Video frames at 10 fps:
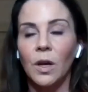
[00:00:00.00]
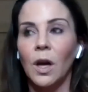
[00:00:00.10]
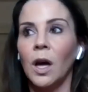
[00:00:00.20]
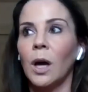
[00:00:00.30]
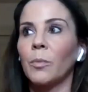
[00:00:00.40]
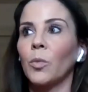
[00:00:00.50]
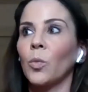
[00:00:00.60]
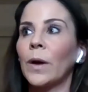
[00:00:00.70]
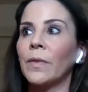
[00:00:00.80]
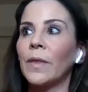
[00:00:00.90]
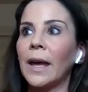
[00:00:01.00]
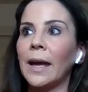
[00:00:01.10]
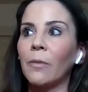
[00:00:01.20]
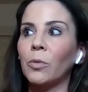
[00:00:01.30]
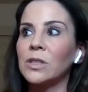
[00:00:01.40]
When
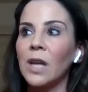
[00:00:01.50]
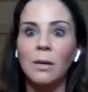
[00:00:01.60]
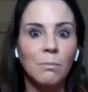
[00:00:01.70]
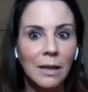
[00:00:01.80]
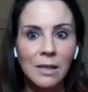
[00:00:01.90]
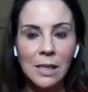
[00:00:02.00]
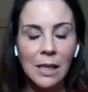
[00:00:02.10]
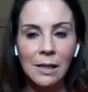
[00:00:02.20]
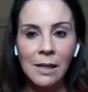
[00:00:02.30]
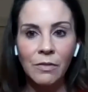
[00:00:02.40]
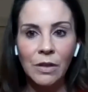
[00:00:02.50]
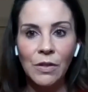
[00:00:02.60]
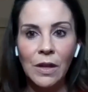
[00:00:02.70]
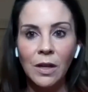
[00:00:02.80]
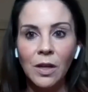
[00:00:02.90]
they were done mixing it and
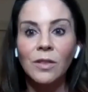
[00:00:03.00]
everything,